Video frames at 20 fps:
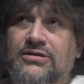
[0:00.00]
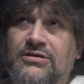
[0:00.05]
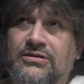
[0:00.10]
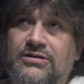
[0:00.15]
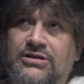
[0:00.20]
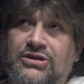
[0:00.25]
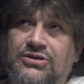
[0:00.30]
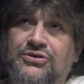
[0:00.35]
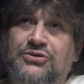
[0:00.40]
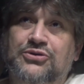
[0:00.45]

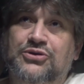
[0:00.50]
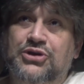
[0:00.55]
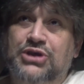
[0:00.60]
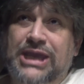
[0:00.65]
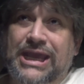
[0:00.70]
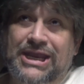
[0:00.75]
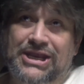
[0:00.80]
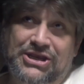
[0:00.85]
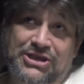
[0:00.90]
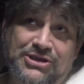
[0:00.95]
you
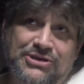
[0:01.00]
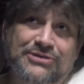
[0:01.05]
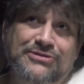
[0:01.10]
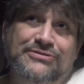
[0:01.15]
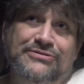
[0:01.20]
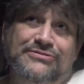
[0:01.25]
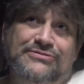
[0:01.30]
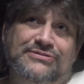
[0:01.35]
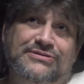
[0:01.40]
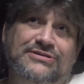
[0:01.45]
can
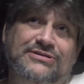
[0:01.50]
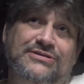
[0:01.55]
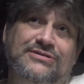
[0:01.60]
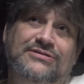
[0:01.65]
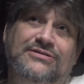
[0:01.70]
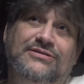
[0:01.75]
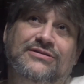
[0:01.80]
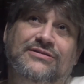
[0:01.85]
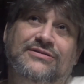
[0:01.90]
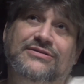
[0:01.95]
use
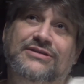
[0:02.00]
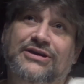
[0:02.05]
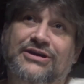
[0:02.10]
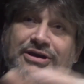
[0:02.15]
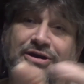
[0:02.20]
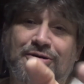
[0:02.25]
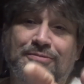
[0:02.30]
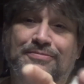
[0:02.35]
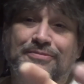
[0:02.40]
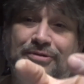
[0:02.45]
the
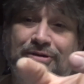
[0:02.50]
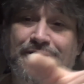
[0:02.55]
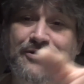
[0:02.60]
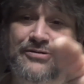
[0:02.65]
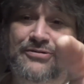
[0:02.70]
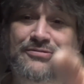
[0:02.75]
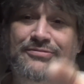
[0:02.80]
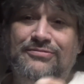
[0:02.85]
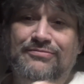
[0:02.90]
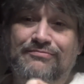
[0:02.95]

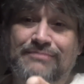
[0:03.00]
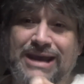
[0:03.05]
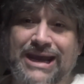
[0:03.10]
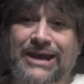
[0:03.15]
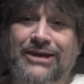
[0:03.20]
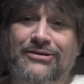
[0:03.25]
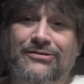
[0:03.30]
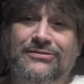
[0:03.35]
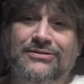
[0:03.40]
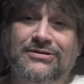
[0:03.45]
GoPro
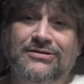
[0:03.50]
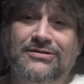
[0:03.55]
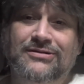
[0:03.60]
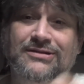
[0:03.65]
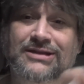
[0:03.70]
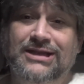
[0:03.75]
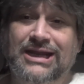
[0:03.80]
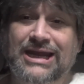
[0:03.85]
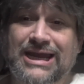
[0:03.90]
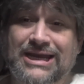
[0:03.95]
mount
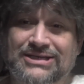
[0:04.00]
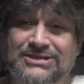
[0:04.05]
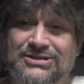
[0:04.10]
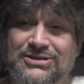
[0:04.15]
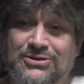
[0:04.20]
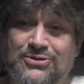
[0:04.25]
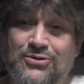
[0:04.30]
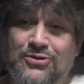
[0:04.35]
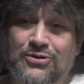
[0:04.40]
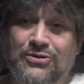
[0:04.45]
that has the
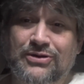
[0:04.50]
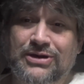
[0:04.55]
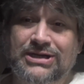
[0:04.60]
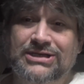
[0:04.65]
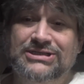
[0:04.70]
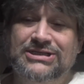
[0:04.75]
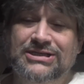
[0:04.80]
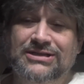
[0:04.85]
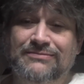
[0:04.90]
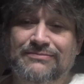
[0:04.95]
1/4
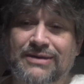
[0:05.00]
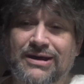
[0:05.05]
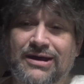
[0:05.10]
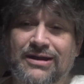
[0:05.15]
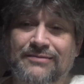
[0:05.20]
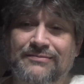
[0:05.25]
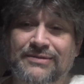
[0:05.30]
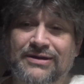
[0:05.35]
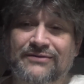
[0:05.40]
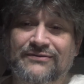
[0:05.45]
inch in the
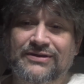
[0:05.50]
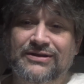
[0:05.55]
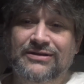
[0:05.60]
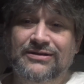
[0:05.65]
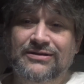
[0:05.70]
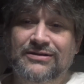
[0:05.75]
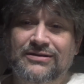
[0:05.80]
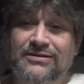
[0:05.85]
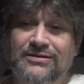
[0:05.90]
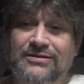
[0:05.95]
bottom of it,
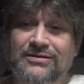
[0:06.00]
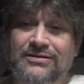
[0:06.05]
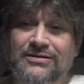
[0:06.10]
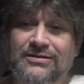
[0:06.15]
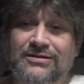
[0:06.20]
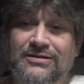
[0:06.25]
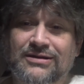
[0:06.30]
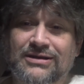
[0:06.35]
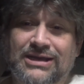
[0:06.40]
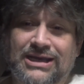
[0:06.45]

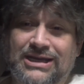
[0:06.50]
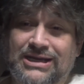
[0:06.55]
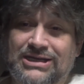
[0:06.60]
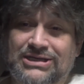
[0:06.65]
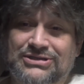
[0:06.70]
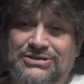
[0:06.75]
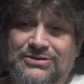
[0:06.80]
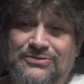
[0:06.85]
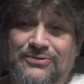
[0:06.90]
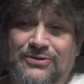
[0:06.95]
and it
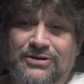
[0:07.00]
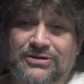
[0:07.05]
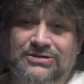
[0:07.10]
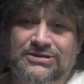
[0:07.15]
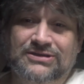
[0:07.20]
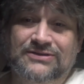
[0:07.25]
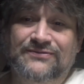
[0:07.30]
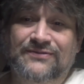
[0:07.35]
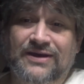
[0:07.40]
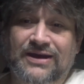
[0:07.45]
should work
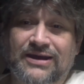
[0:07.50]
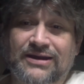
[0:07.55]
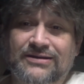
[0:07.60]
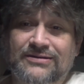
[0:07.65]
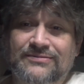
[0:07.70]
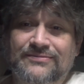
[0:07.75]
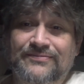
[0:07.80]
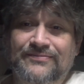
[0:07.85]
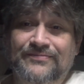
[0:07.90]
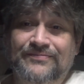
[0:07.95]
just fine.
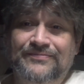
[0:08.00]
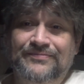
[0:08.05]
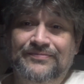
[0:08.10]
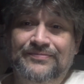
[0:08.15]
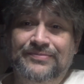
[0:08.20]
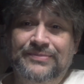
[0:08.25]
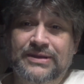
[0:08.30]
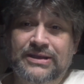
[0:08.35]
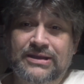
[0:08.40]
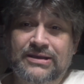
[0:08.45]

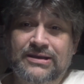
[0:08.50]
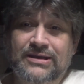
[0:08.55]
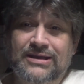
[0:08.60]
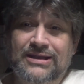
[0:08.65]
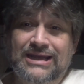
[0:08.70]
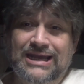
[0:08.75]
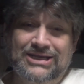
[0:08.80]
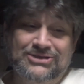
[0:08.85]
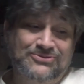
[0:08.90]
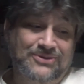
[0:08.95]

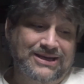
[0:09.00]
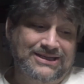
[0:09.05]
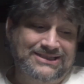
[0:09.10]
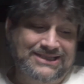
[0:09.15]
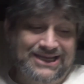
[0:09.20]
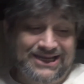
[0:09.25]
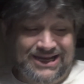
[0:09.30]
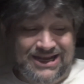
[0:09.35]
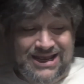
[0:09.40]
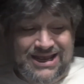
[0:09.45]
That's why I
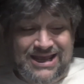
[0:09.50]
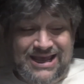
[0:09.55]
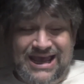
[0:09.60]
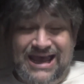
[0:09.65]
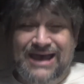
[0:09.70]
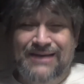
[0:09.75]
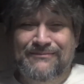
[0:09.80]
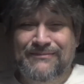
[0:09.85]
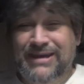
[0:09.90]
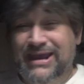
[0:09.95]
said
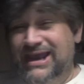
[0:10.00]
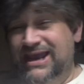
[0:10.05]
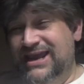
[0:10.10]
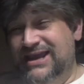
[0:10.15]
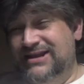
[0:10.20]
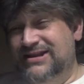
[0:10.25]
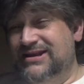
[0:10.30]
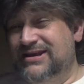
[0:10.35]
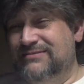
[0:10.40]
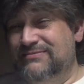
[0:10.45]
I may
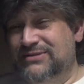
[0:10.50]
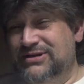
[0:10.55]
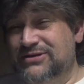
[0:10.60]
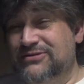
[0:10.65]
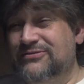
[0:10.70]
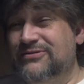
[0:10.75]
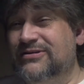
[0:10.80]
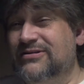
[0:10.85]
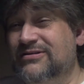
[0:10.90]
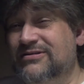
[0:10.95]
end up
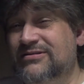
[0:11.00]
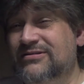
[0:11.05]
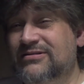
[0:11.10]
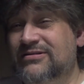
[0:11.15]
doing